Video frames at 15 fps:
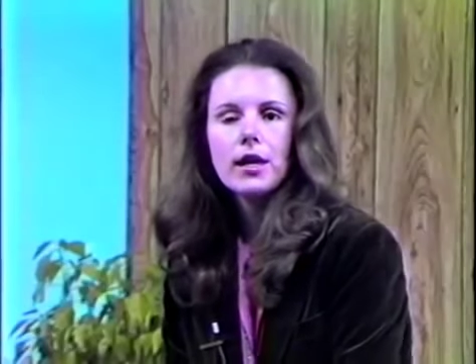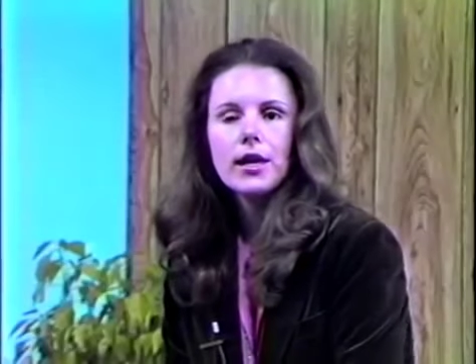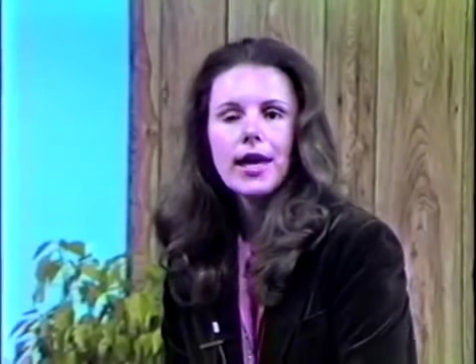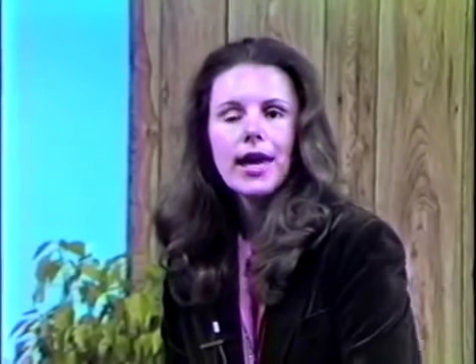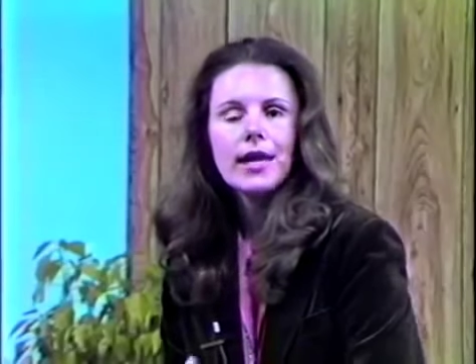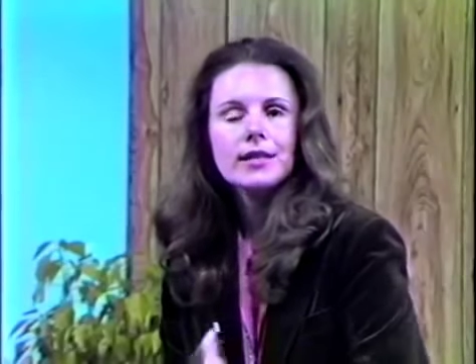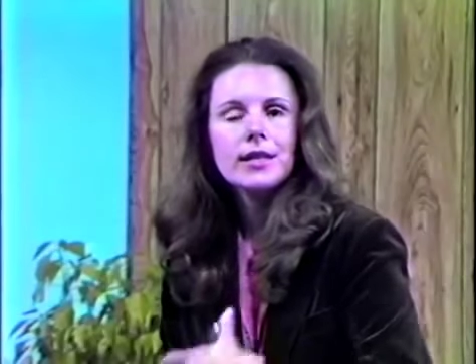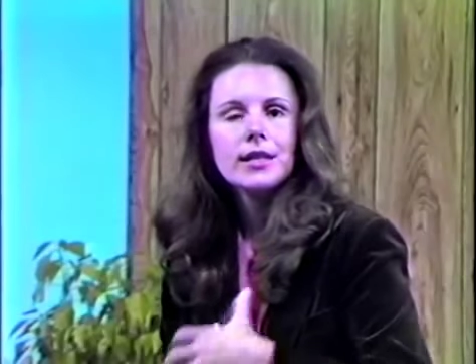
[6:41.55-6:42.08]

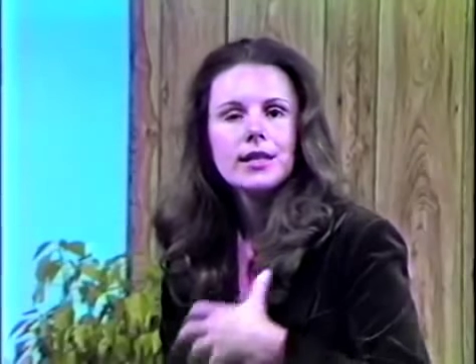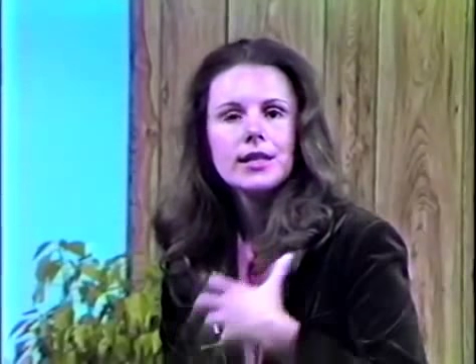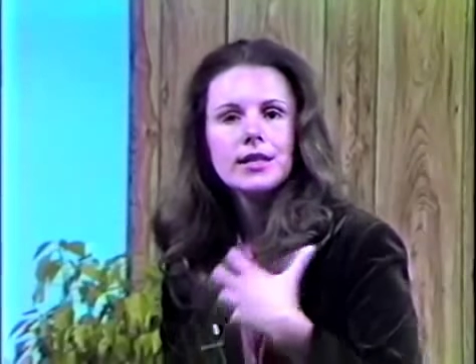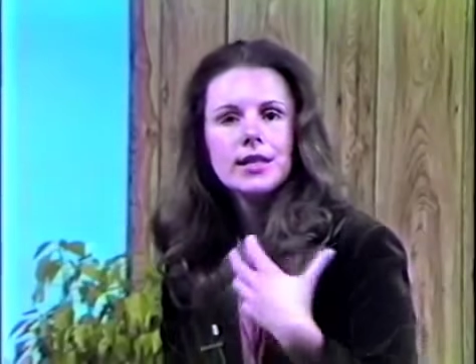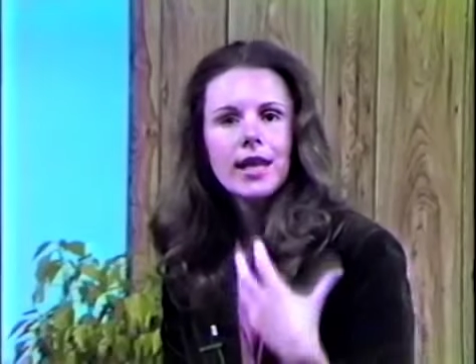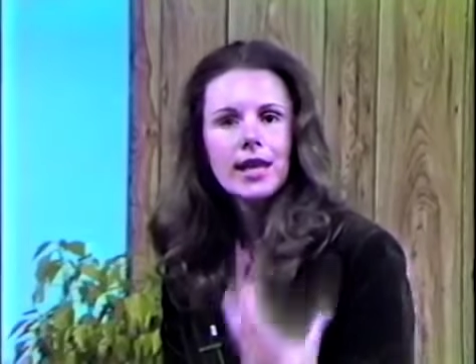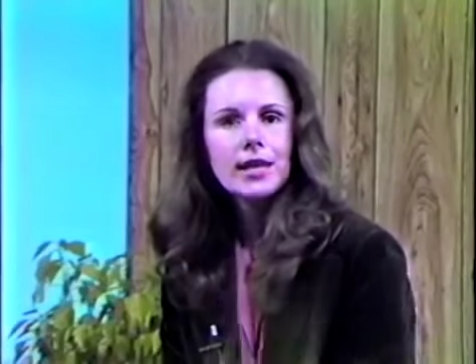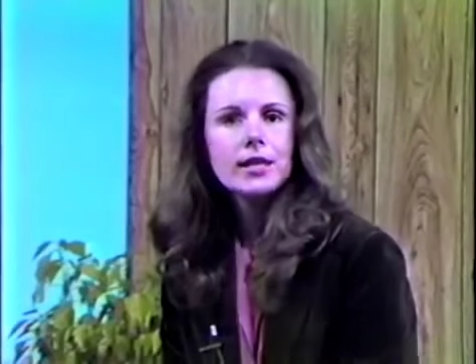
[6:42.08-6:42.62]
can't get the
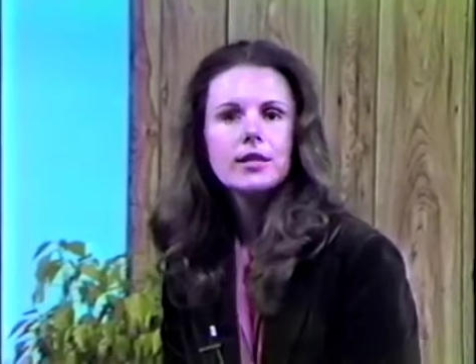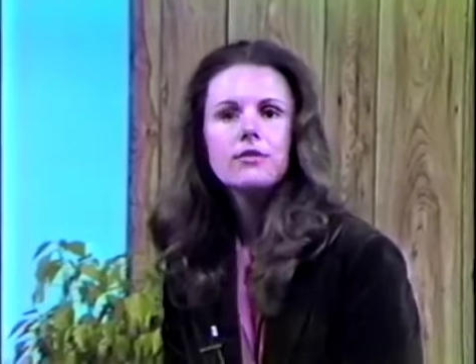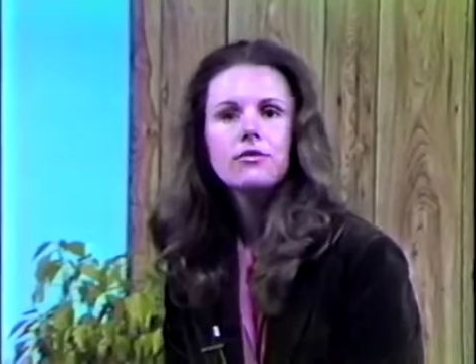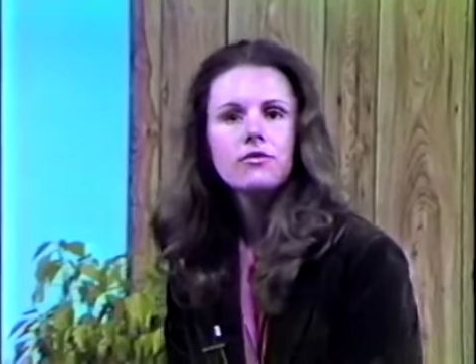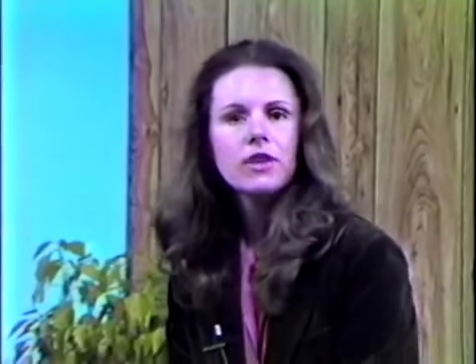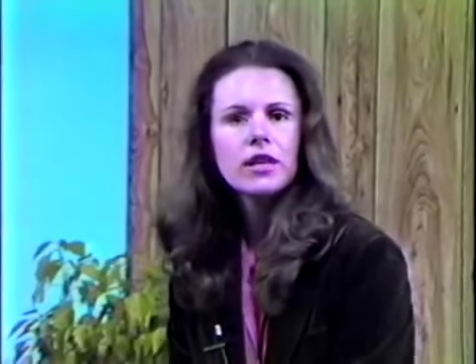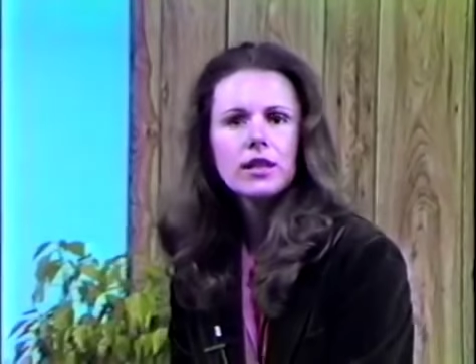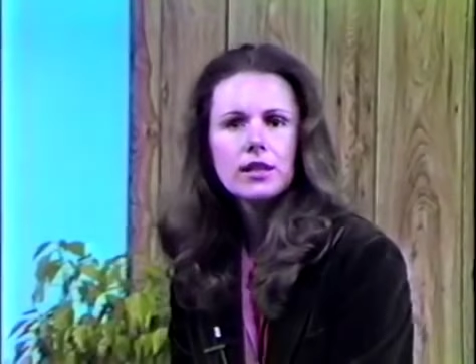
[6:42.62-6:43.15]
negative
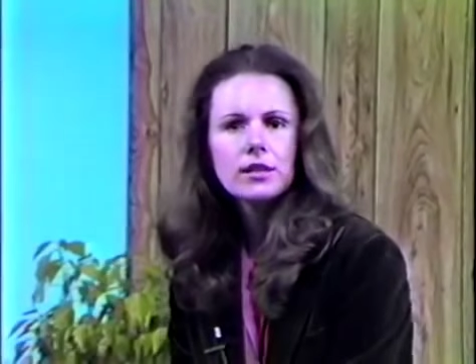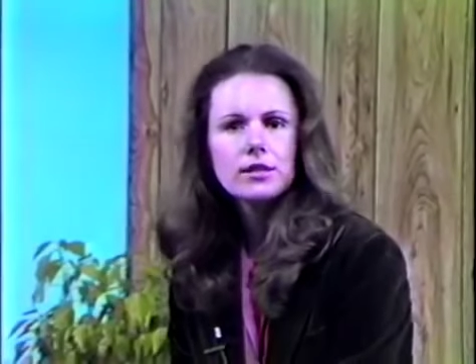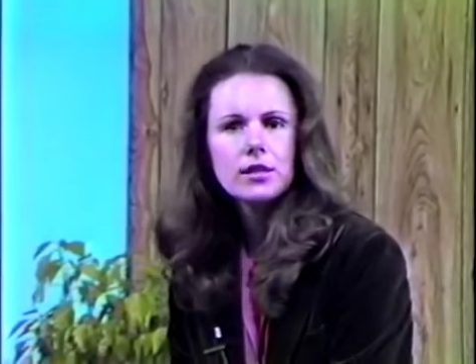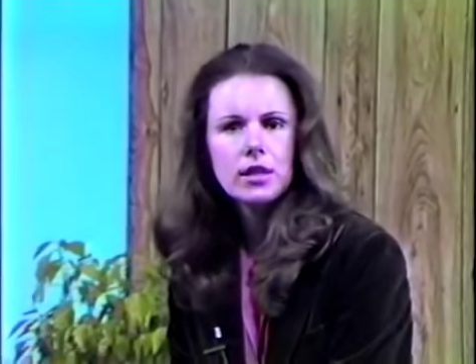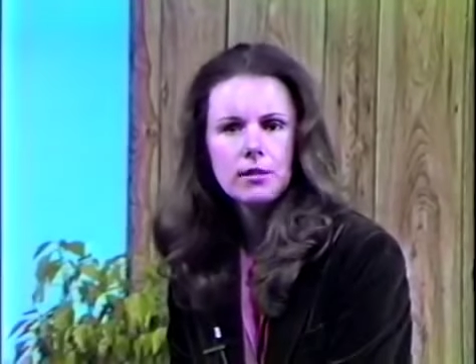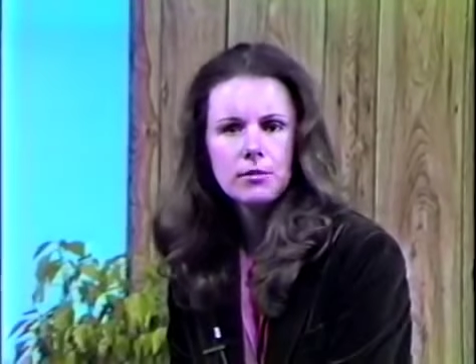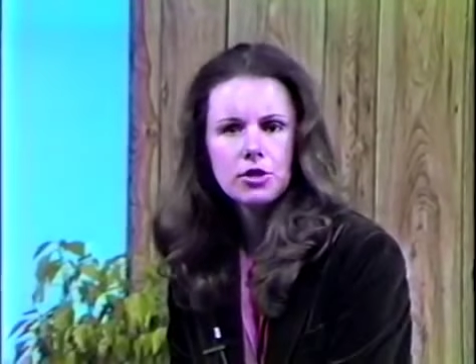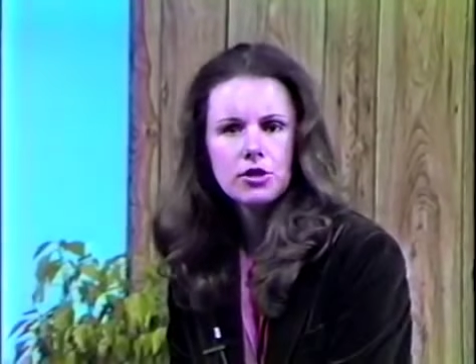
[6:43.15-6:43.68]
feelings
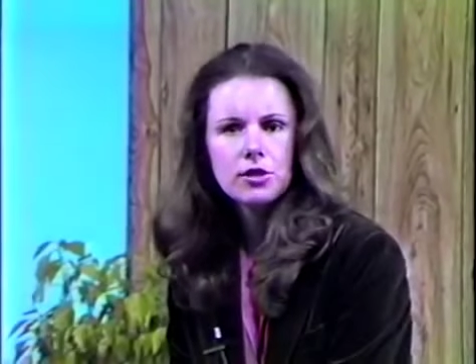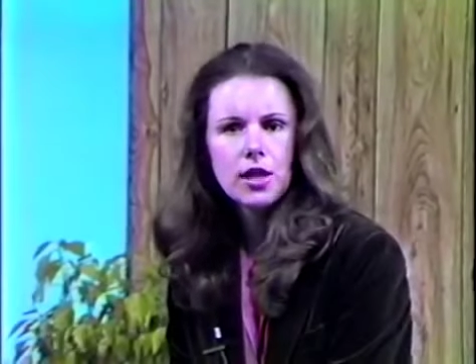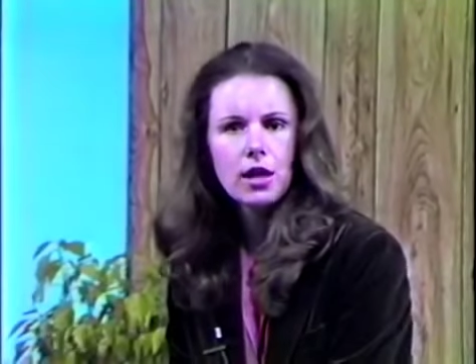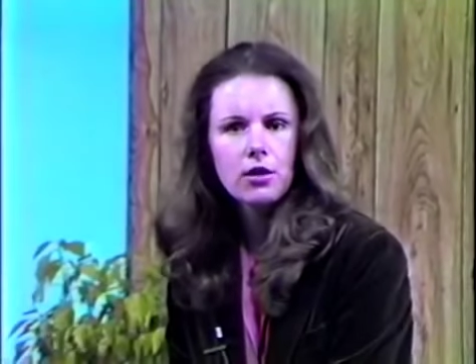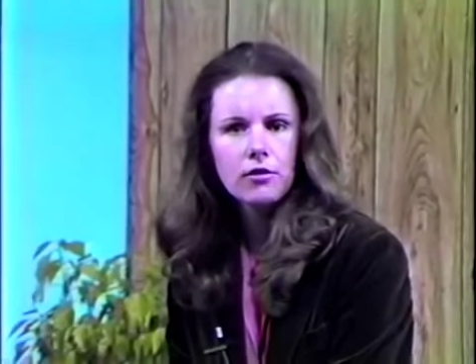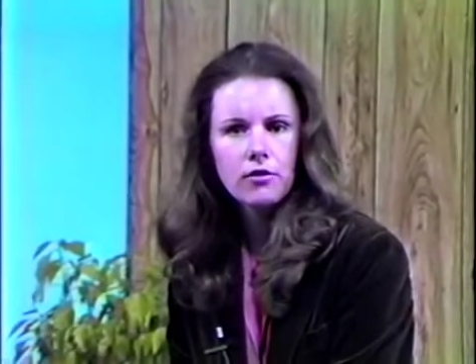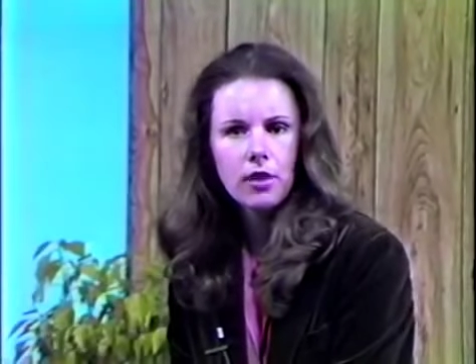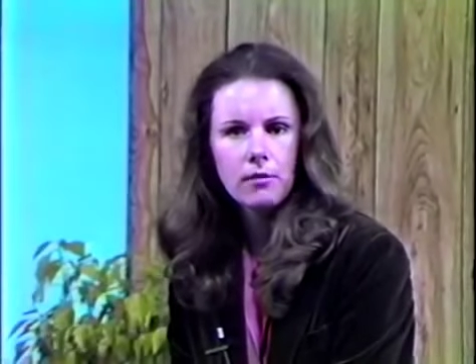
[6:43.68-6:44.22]
and images
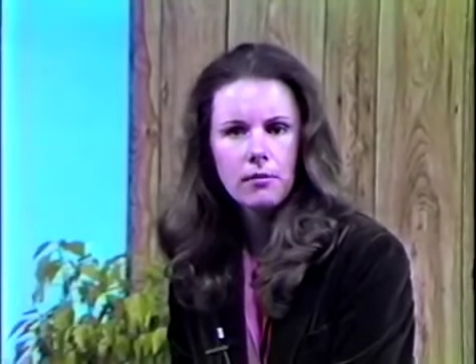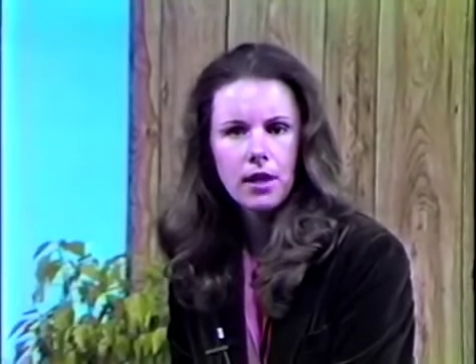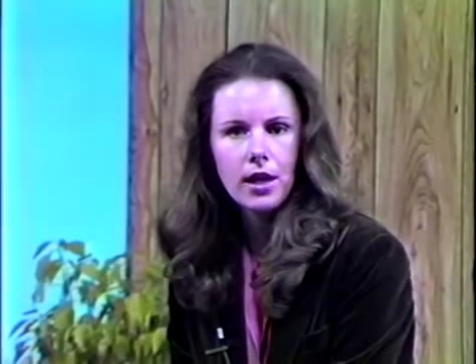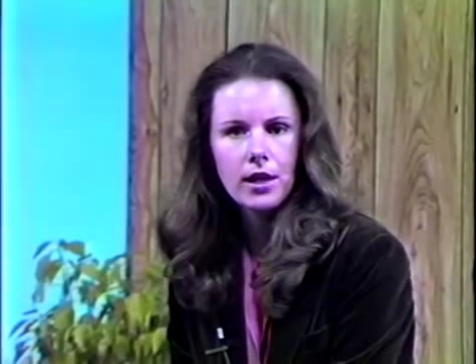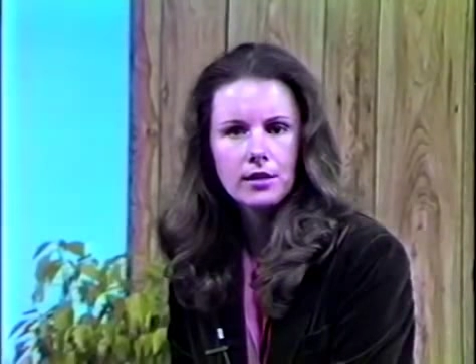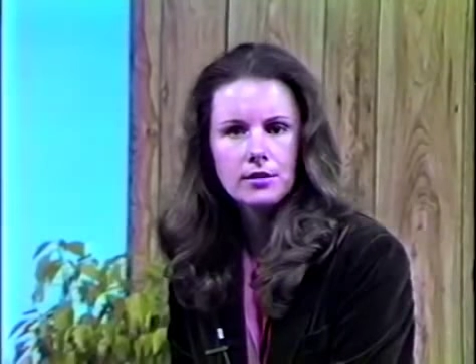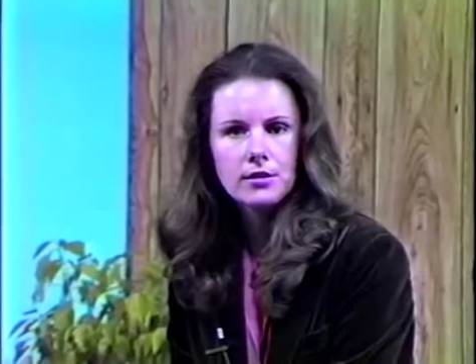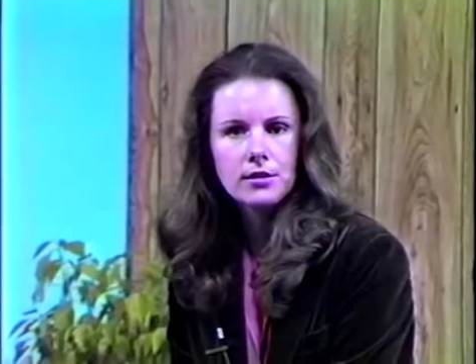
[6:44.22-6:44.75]
out of our
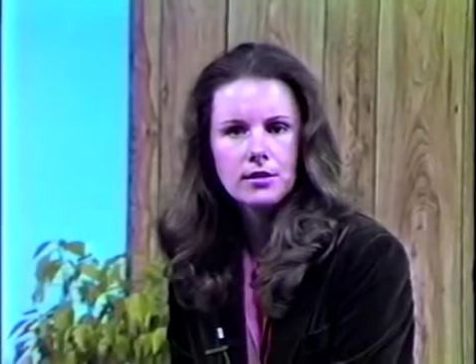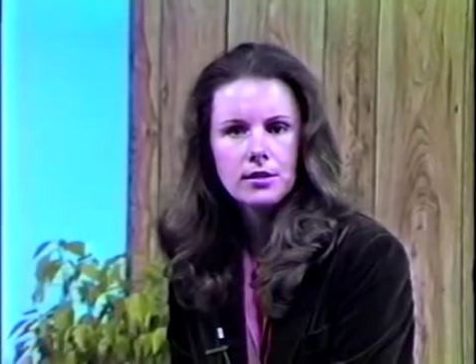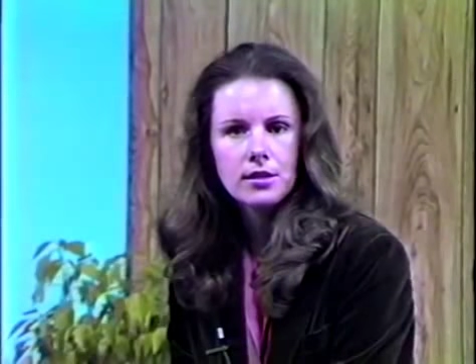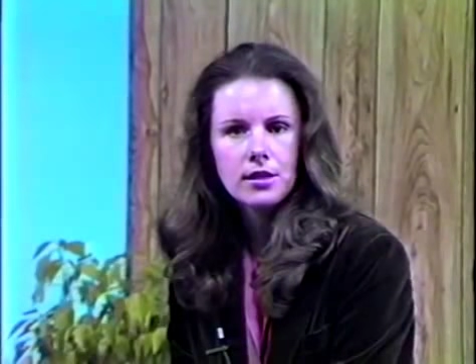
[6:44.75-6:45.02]
minds,